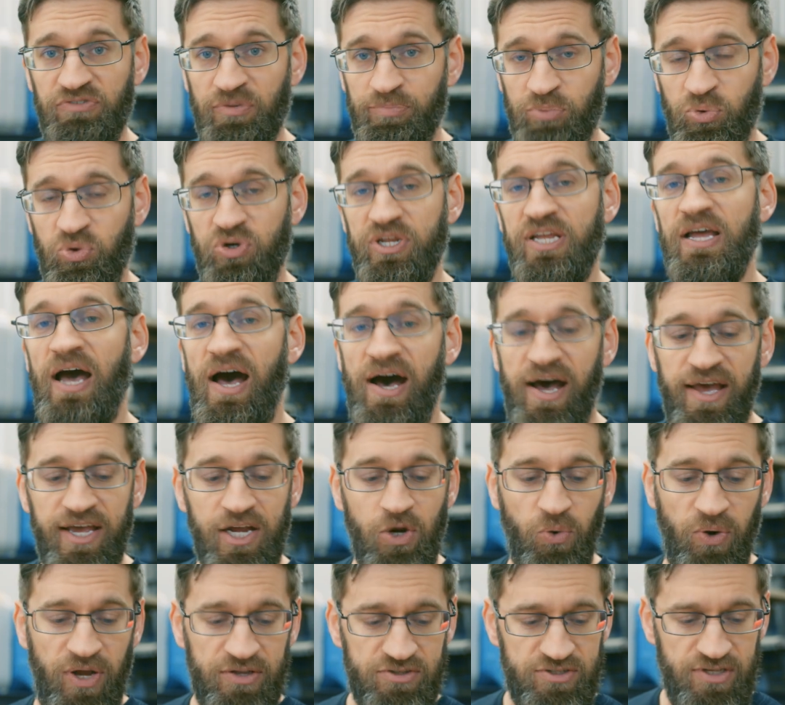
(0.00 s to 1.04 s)
a pretty high
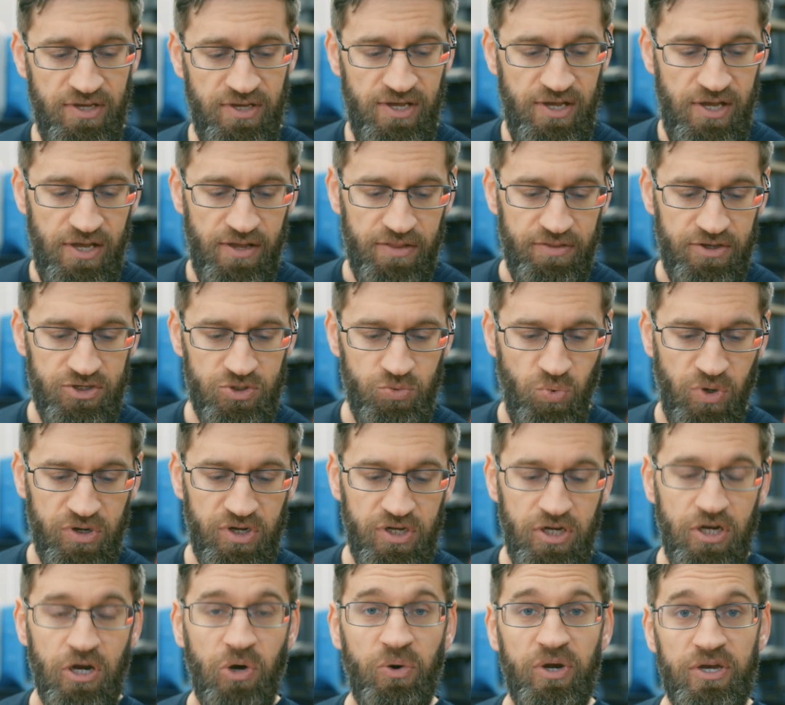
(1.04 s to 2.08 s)
grit. This one
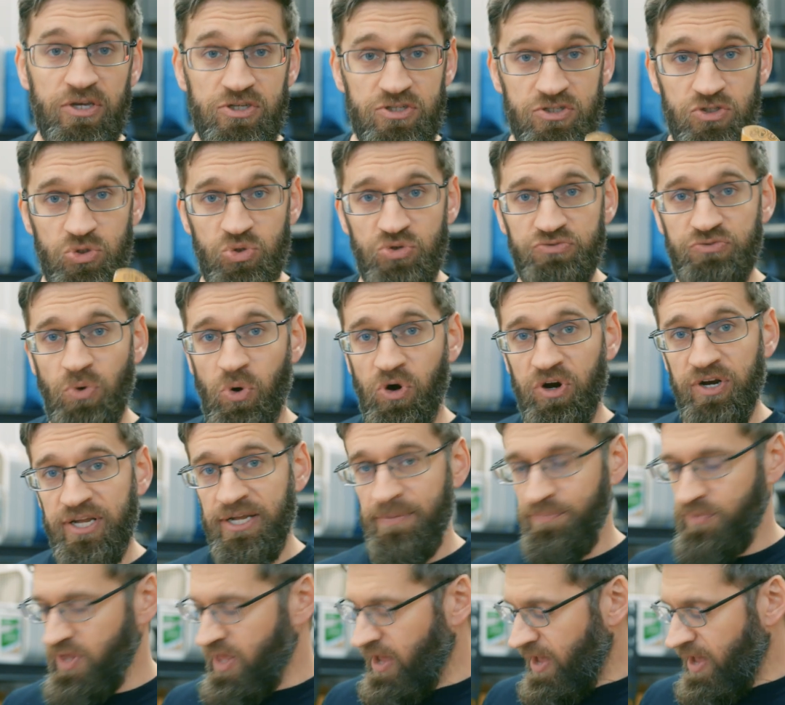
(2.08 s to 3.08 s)
here is 240.